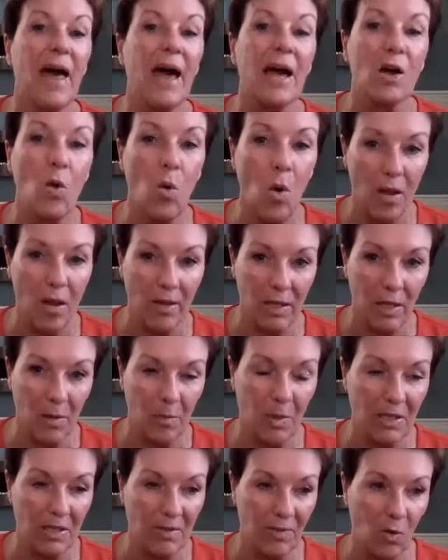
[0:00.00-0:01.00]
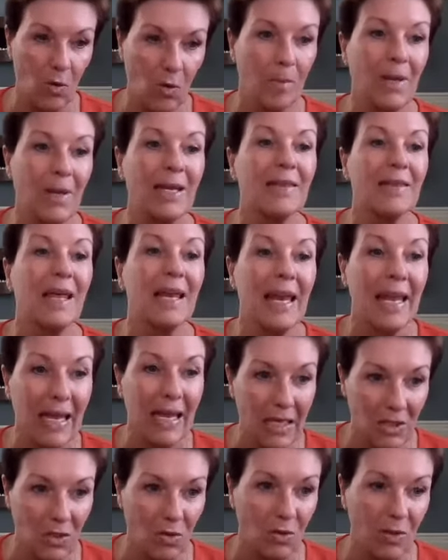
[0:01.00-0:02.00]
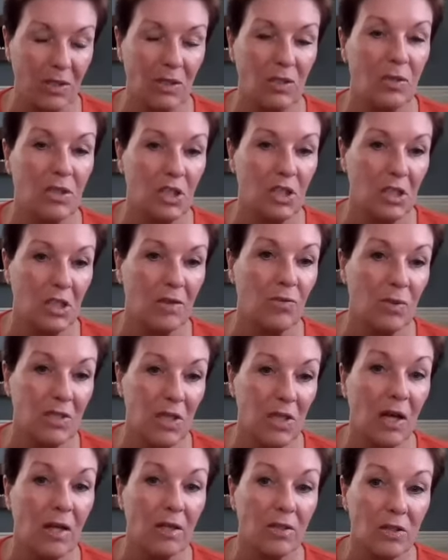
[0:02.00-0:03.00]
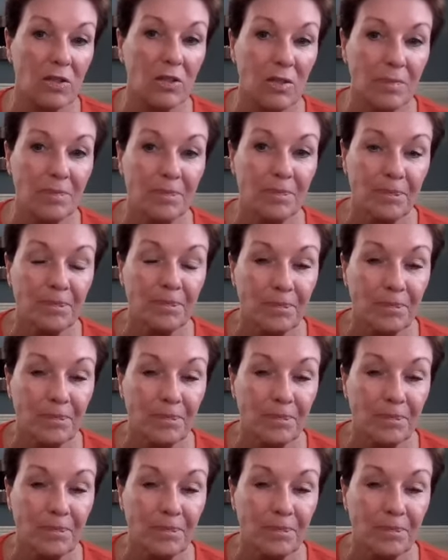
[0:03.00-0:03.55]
that quality piece of equipment that is going to achieve results.